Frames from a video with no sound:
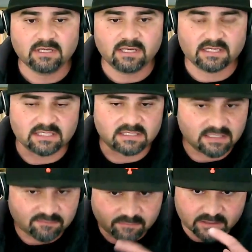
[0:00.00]
It's a
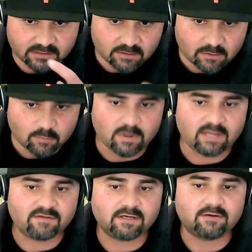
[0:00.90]
different way
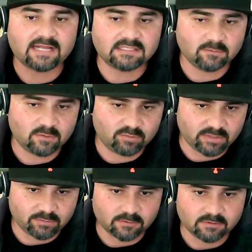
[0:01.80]
of interacting with
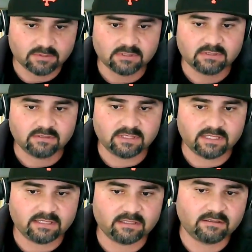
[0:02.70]
people
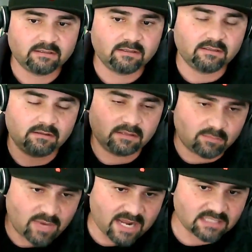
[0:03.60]
than the
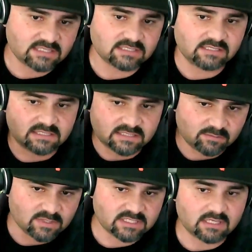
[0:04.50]
biases and the
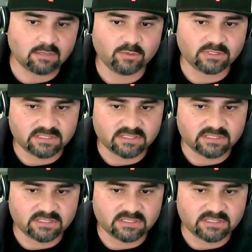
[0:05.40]
stigmas that come with